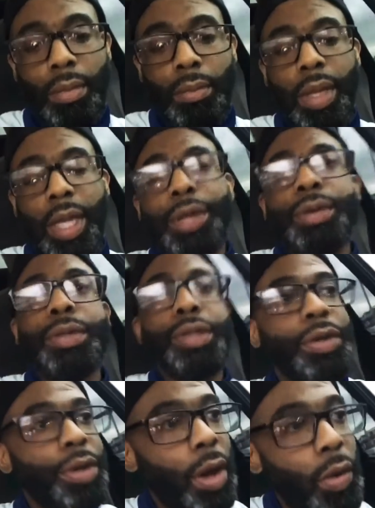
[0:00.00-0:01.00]
But then
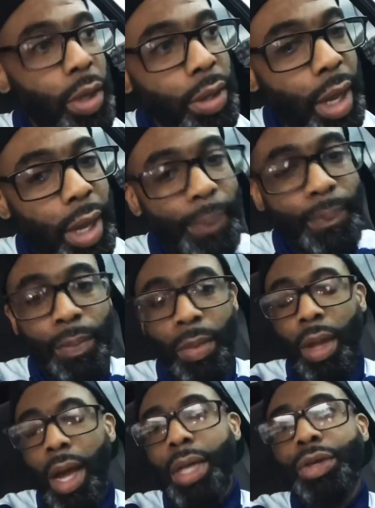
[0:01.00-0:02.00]
also, not only that,
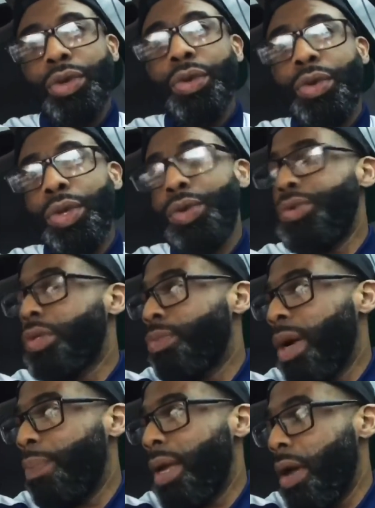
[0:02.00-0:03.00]
I do use
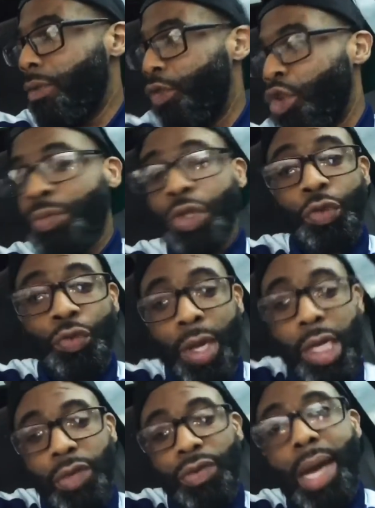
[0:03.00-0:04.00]
my platform to
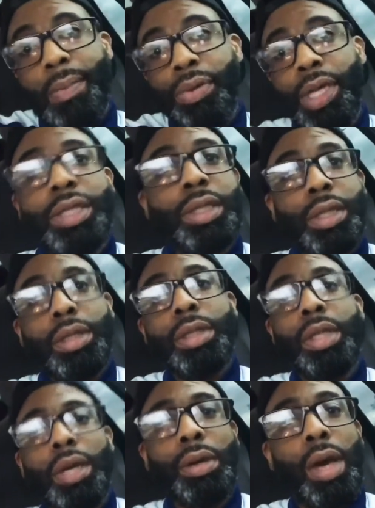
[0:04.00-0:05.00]
raise vibrations,
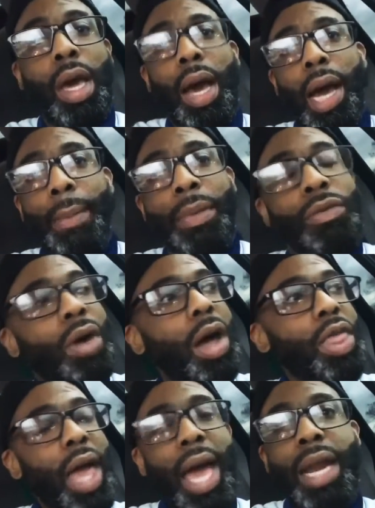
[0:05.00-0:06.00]
you know. I'm a
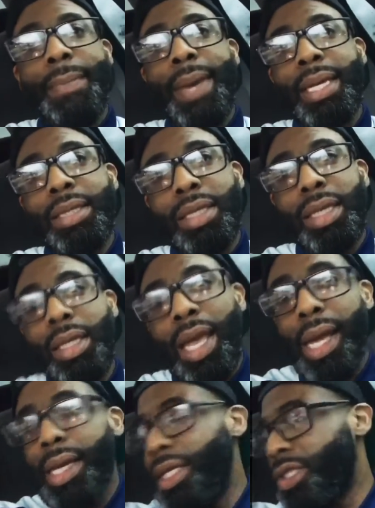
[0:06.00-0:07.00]
rather animated,
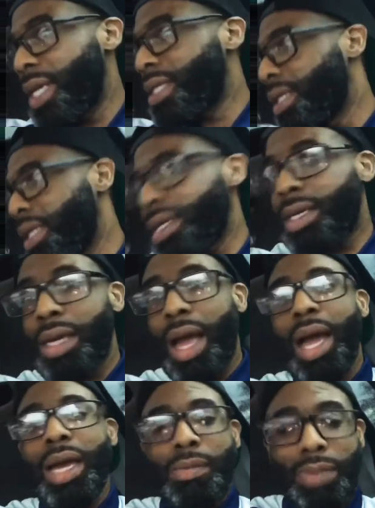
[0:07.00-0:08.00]
energetic,
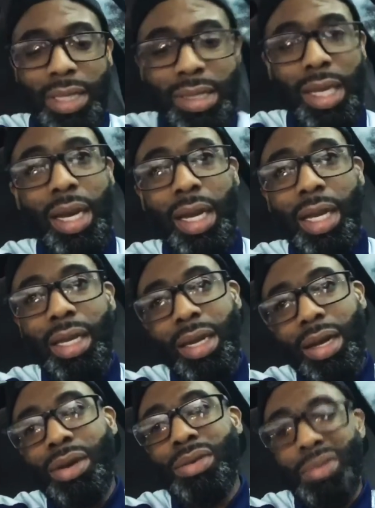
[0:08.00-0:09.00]
I can be silly, you
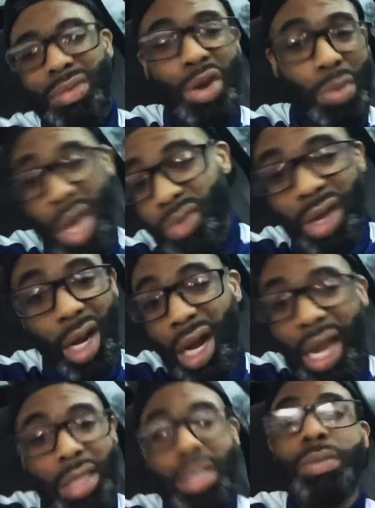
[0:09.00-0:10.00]
know, a little bit of a clown